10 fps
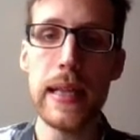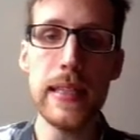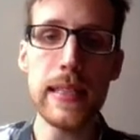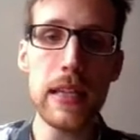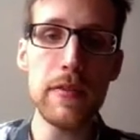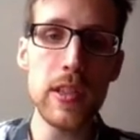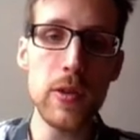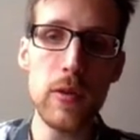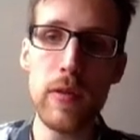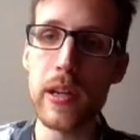This gives
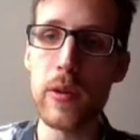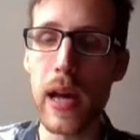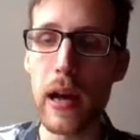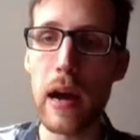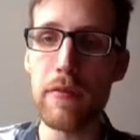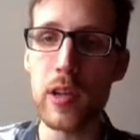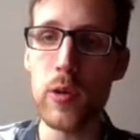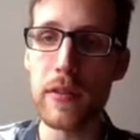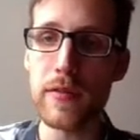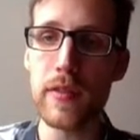you, after
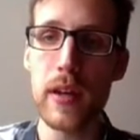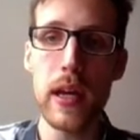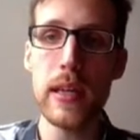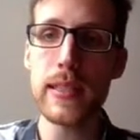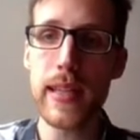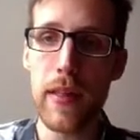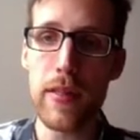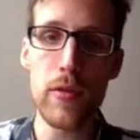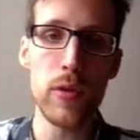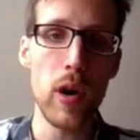you have
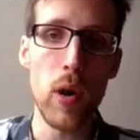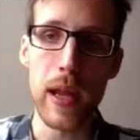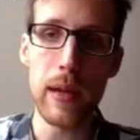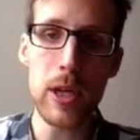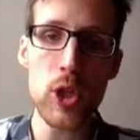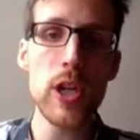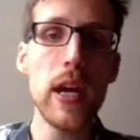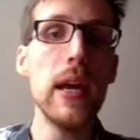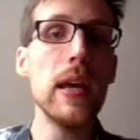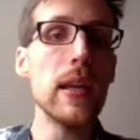scanned through the whole image,
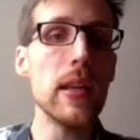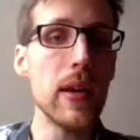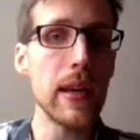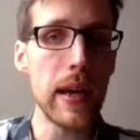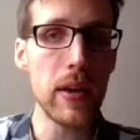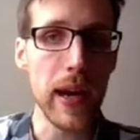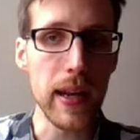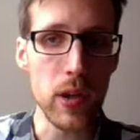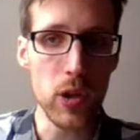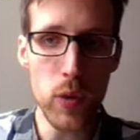you get
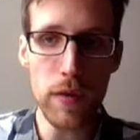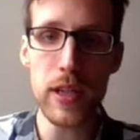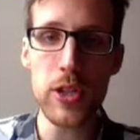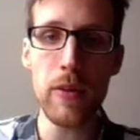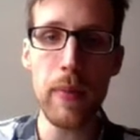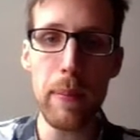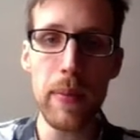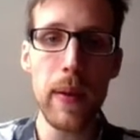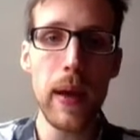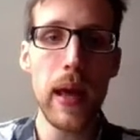a new feature map.